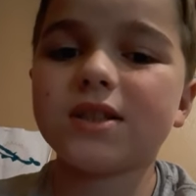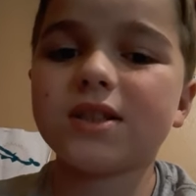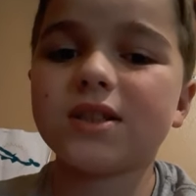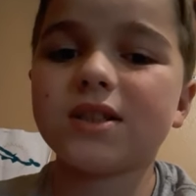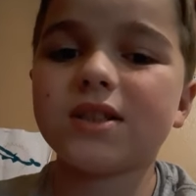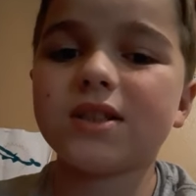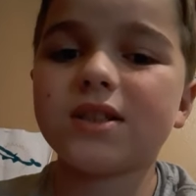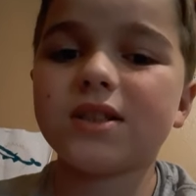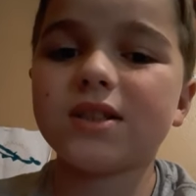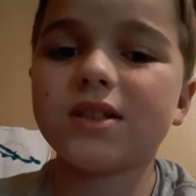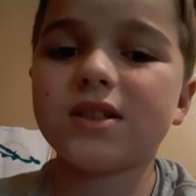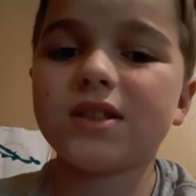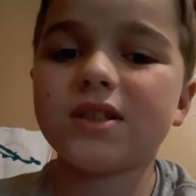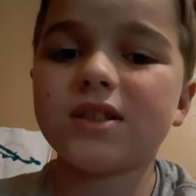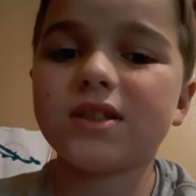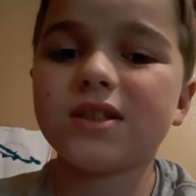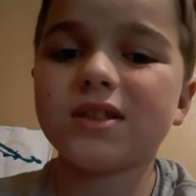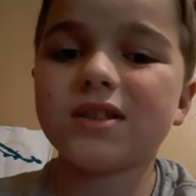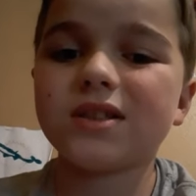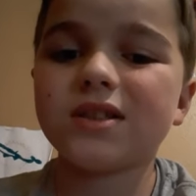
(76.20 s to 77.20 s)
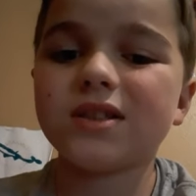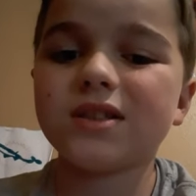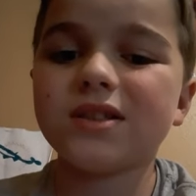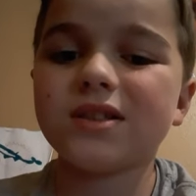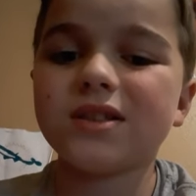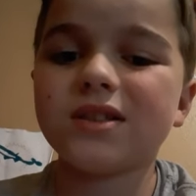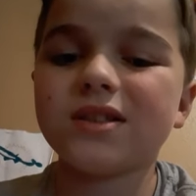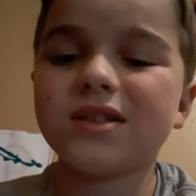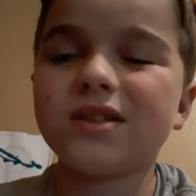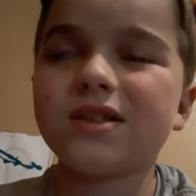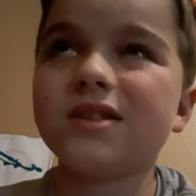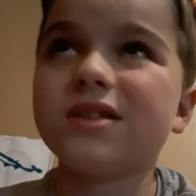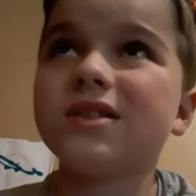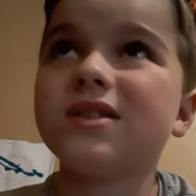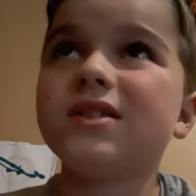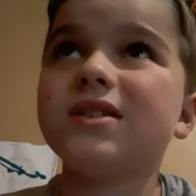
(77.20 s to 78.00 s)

Nobody speaks.